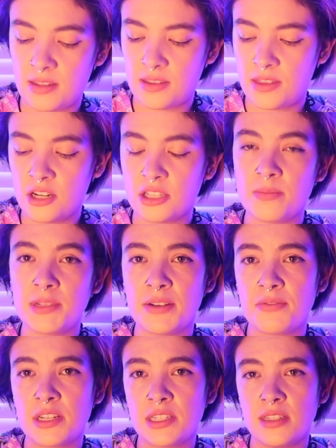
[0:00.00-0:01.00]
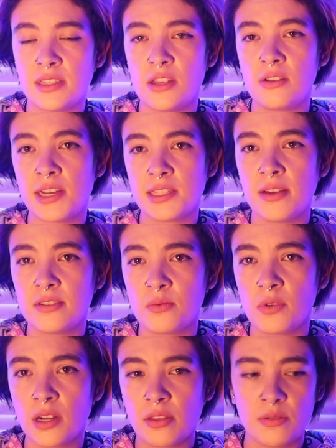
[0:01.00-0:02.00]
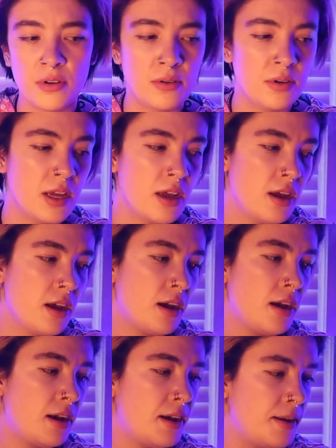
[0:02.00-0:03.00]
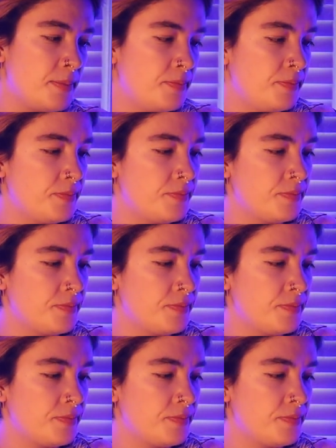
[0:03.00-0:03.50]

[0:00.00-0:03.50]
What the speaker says: there's some differences that you guys have to work through. And